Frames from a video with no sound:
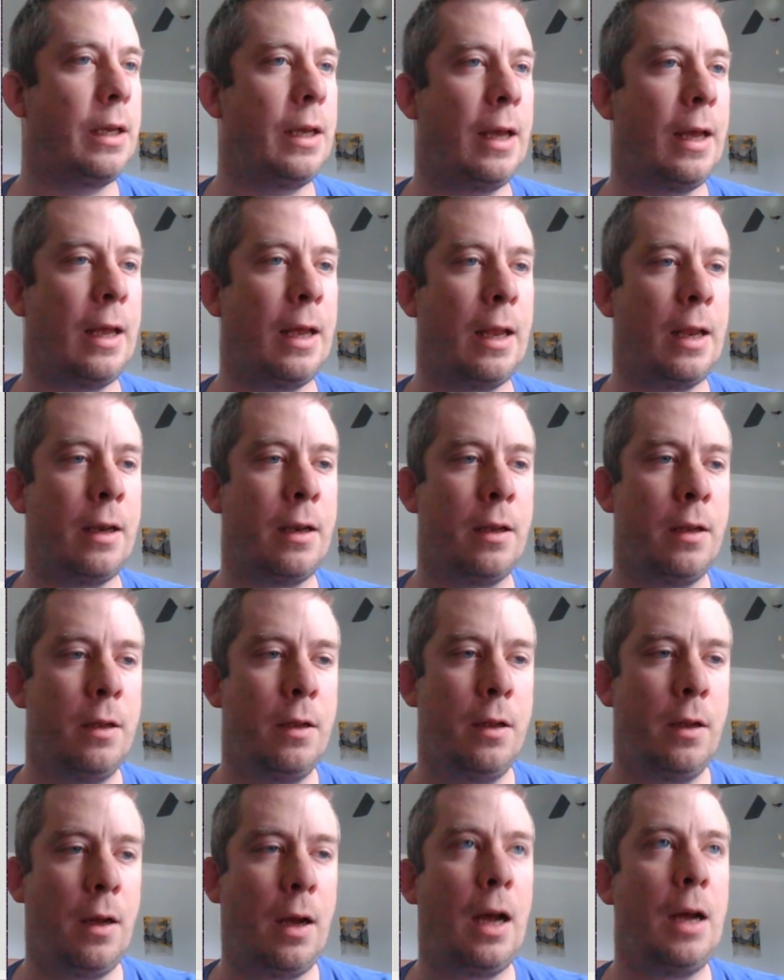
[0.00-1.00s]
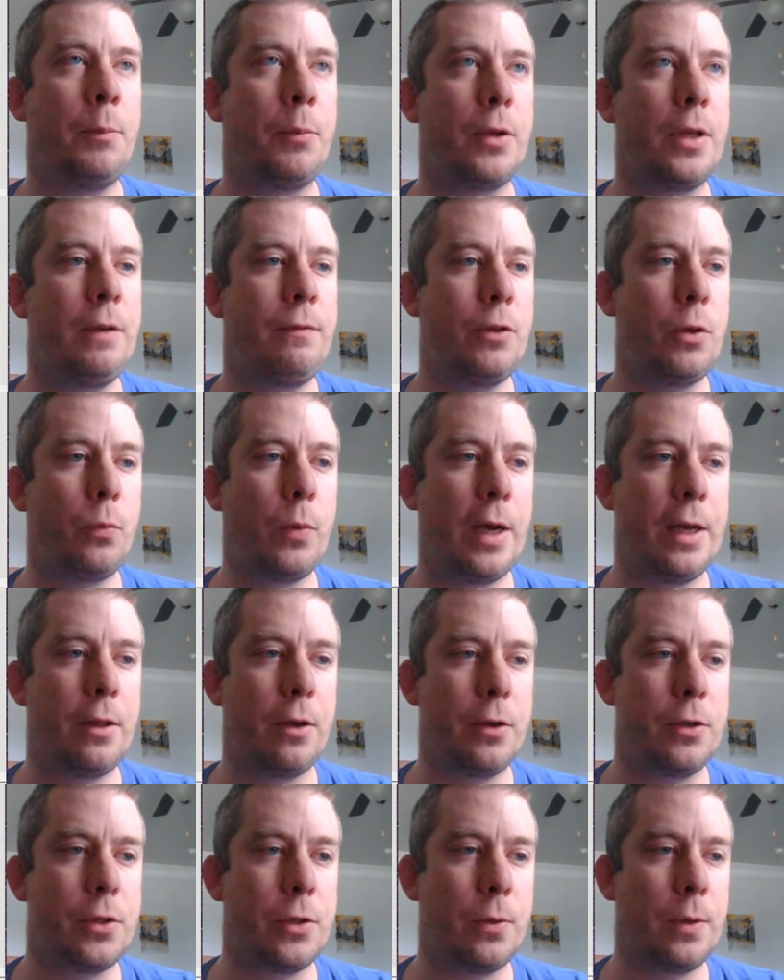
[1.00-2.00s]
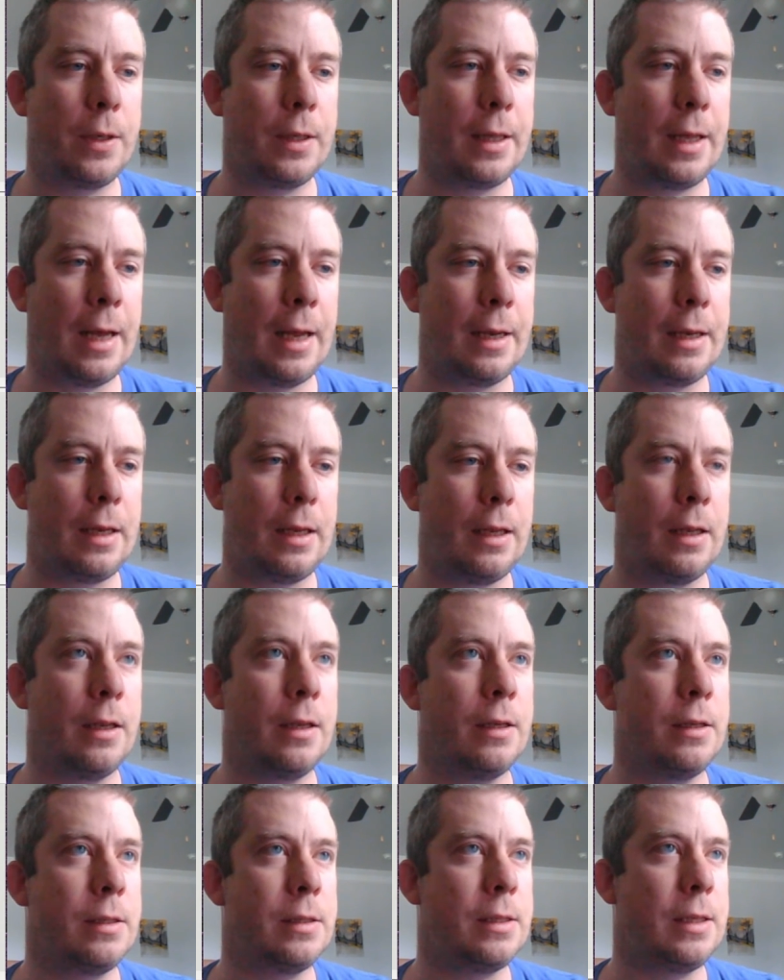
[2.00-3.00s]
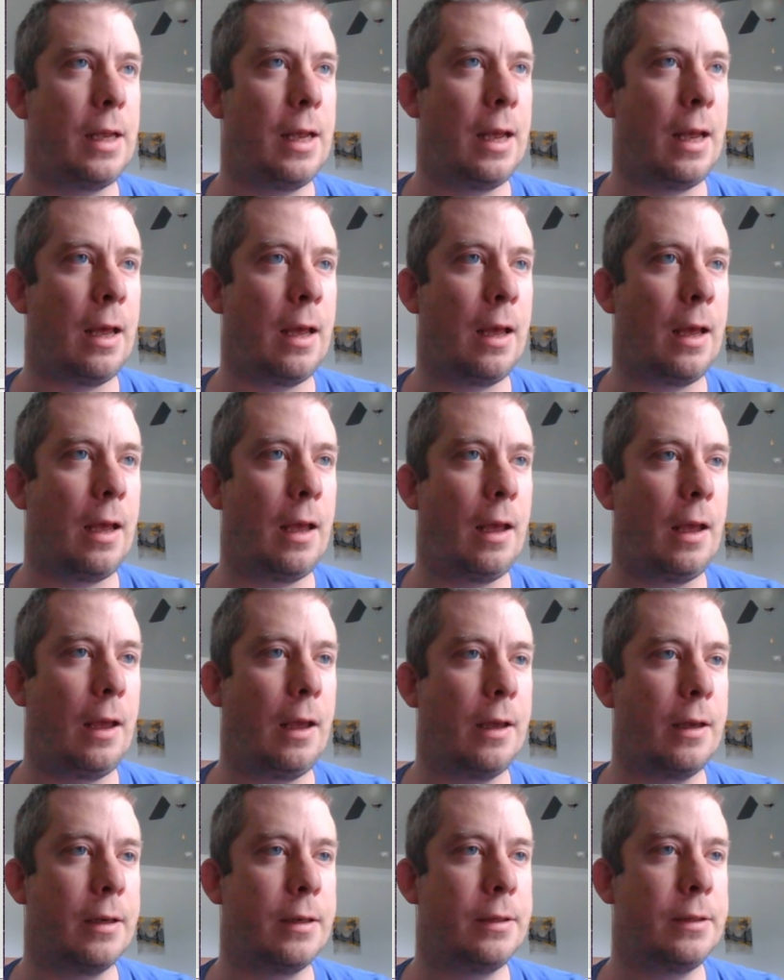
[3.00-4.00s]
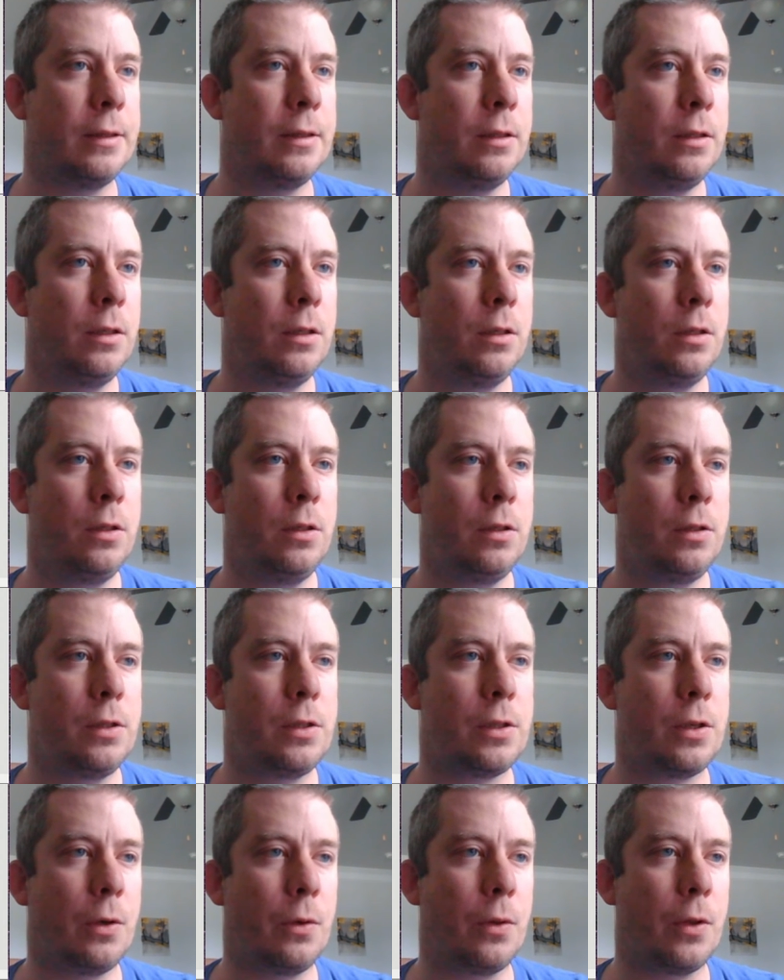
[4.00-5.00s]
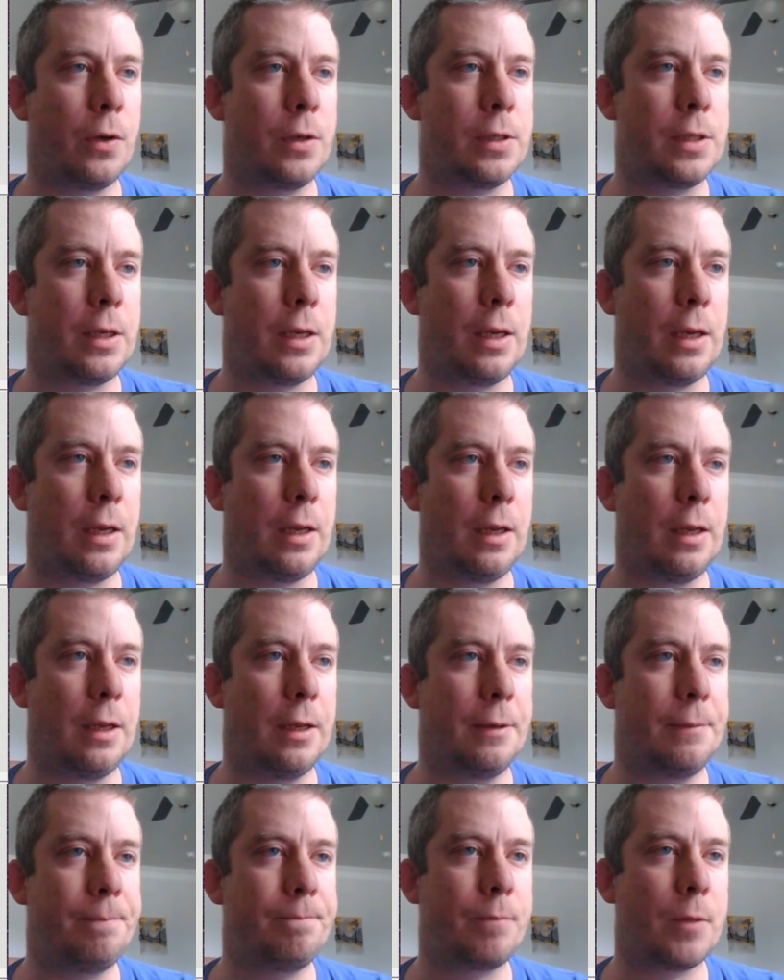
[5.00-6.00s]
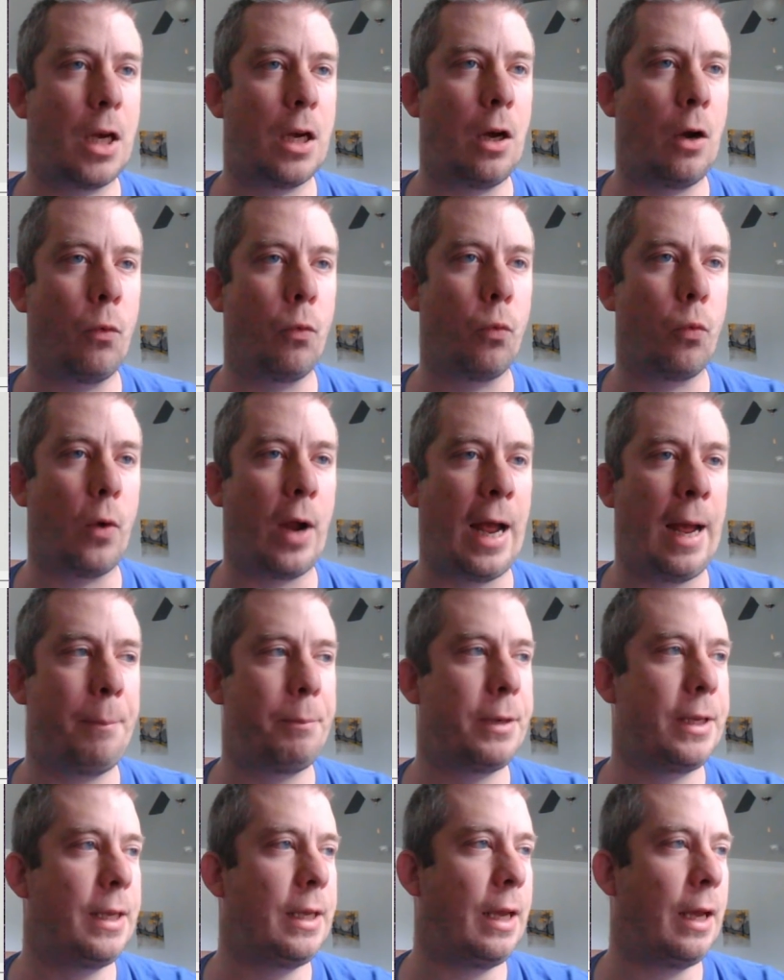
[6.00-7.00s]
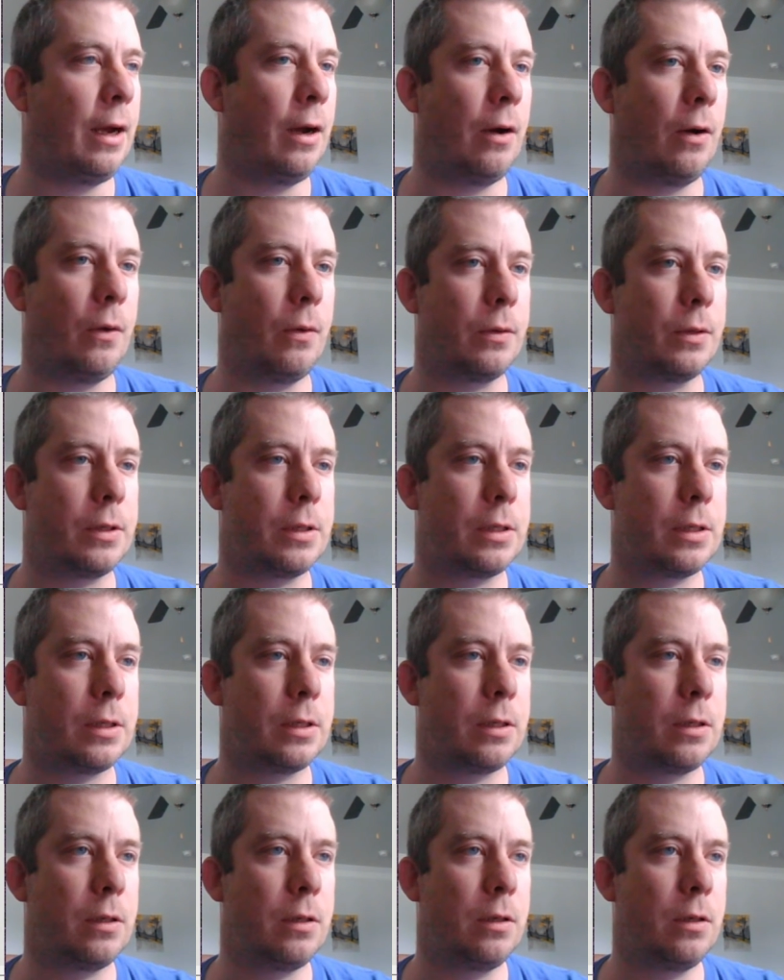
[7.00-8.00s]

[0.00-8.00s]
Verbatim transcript: And I believe the way they're doing that is a, so there's a, a wrap count,